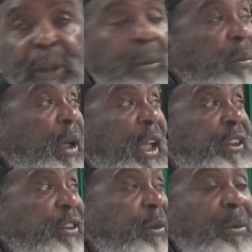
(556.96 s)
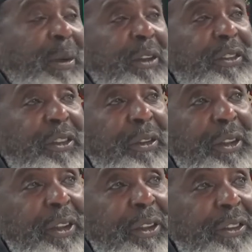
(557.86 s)
But asking him about
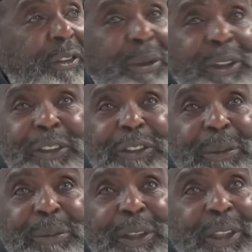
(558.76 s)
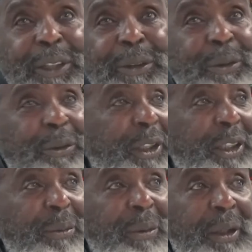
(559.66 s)
some other subject he don't know nothing
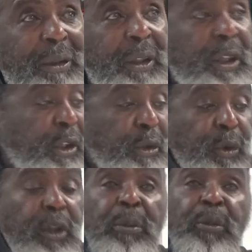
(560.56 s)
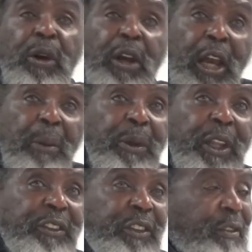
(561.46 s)
about. We are more
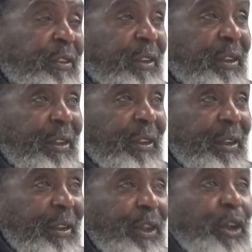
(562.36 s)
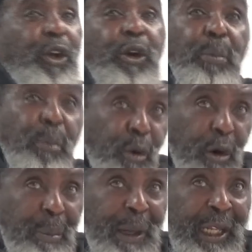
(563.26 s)
comprehensive, more
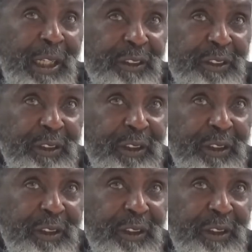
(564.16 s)
balanced.